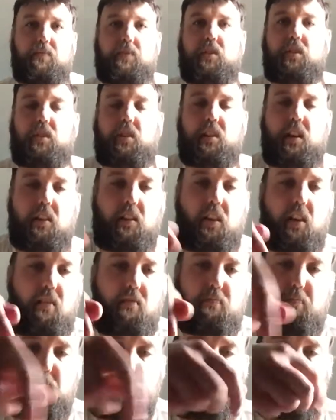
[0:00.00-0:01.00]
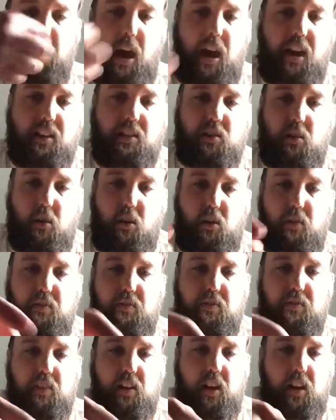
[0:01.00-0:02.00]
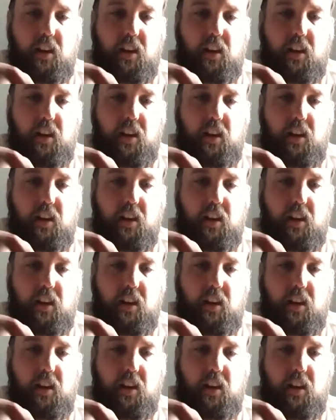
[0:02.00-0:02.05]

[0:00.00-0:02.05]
So now that I've backed off